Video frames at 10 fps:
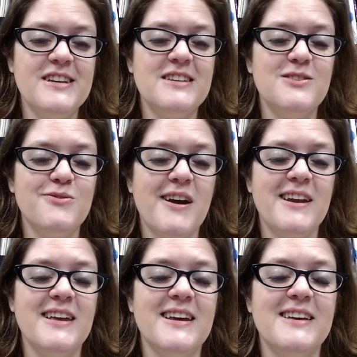His
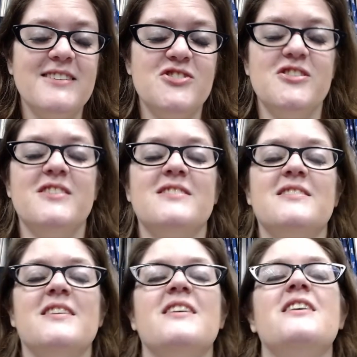writing is
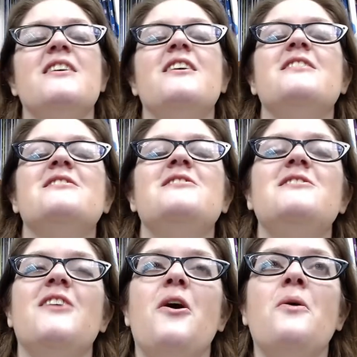just
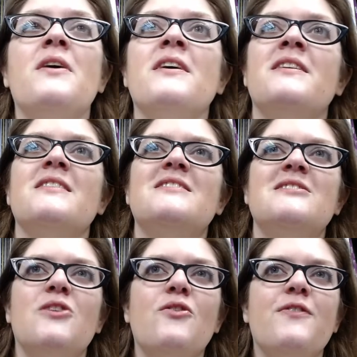so good,
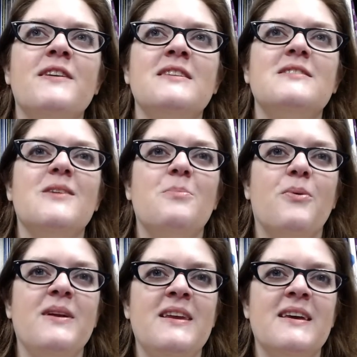so funny, so
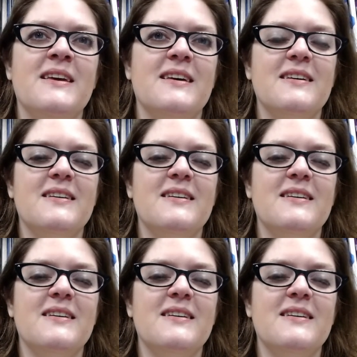poignant.